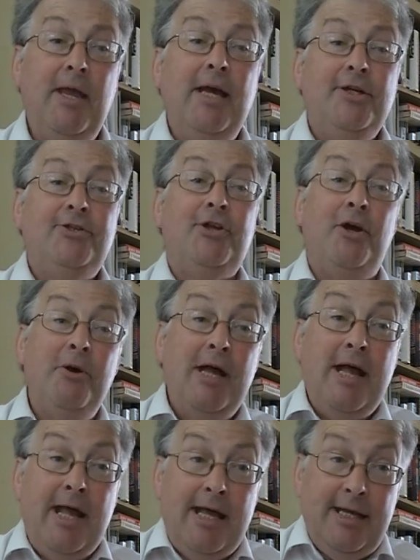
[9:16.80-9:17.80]
So,
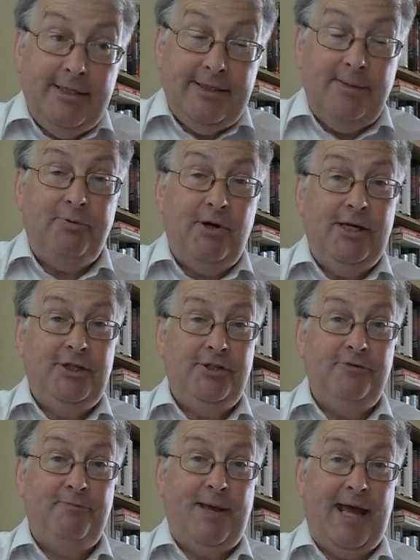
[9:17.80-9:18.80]

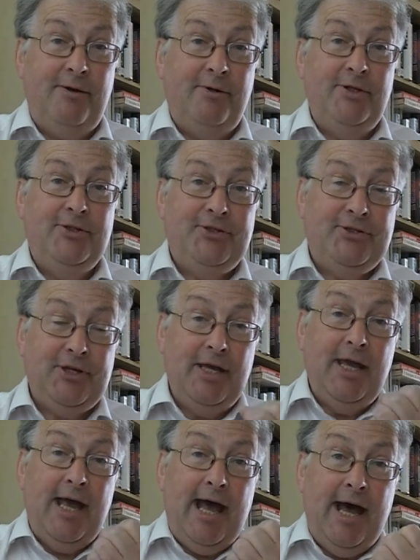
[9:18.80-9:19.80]
separation of powers,
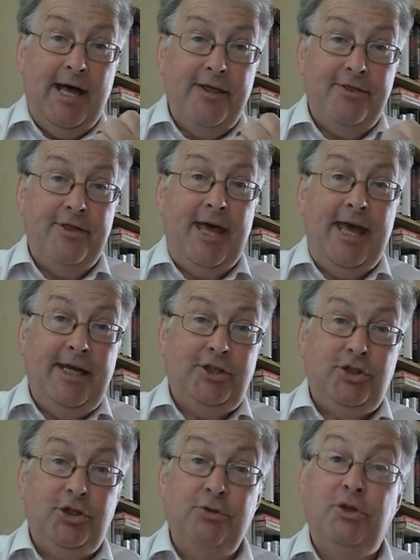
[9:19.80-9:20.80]
there
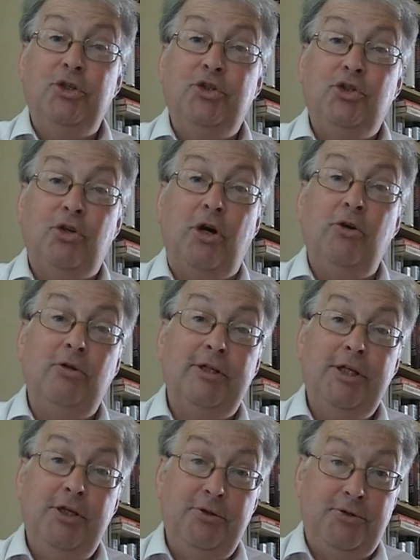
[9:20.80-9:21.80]
to control the
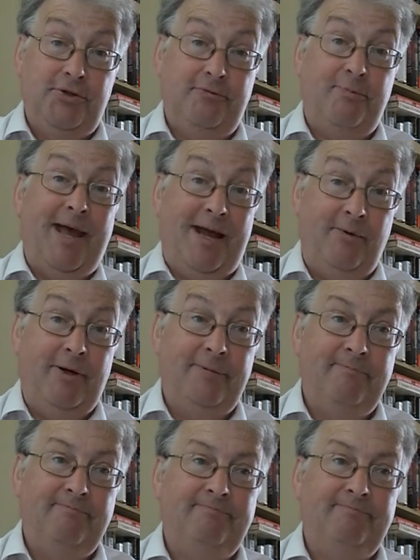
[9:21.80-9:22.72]
use of power.